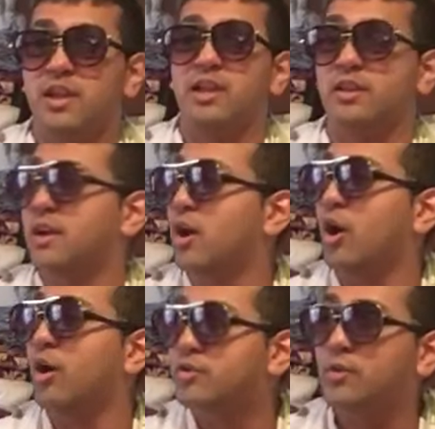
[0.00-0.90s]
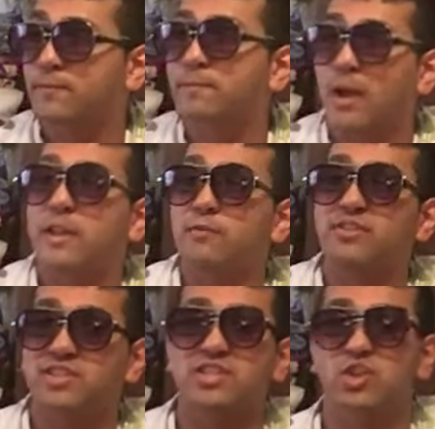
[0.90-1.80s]
it, uh, under fucking
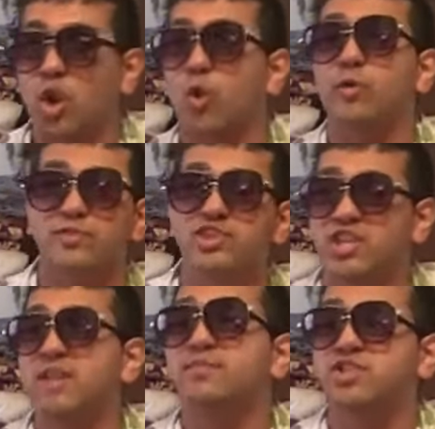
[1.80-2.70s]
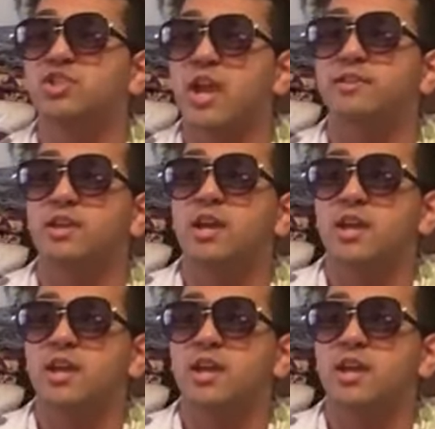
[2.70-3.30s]
what this current regime shit,